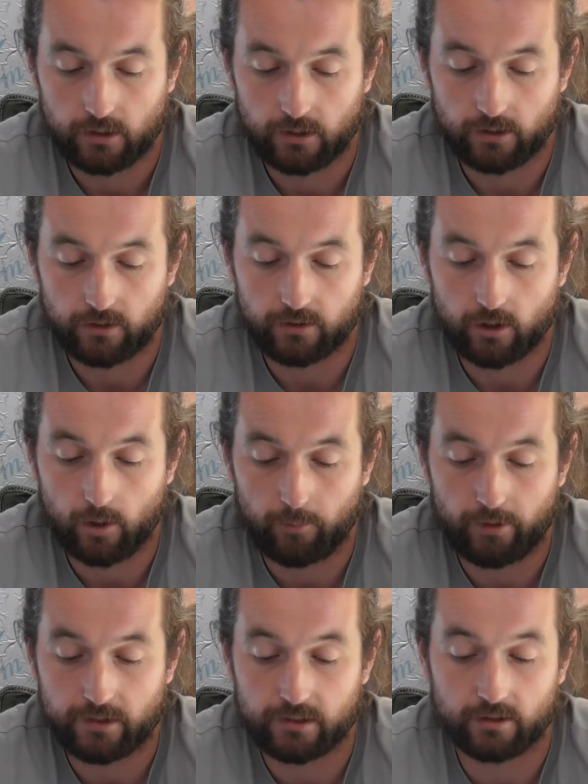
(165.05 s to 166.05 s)
and either
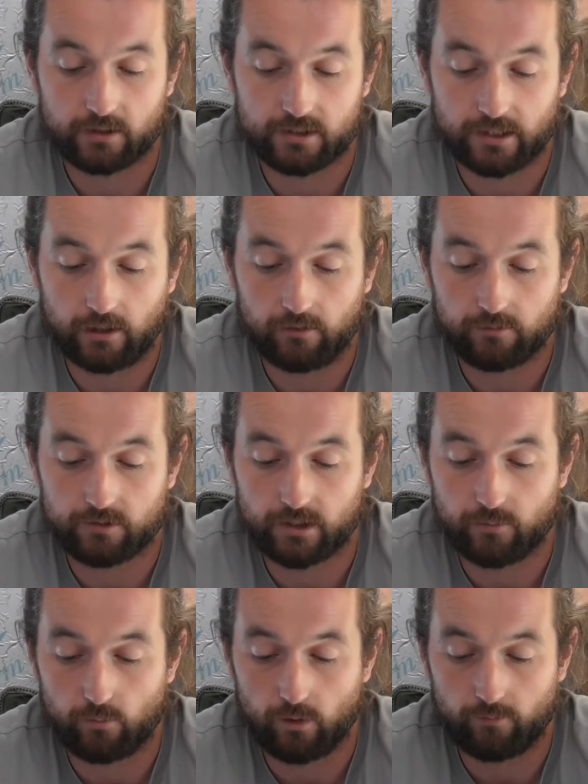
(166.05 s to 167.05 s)
operate it ourselves
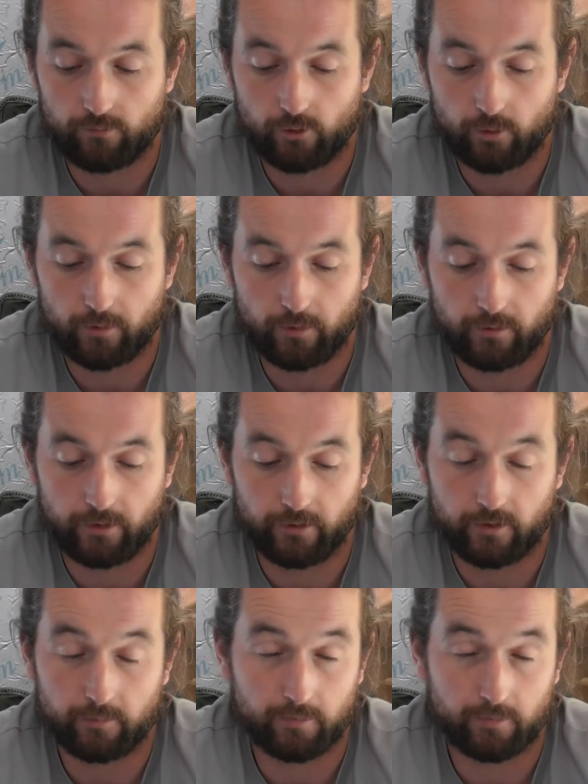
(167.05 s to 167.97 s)
in one form or another,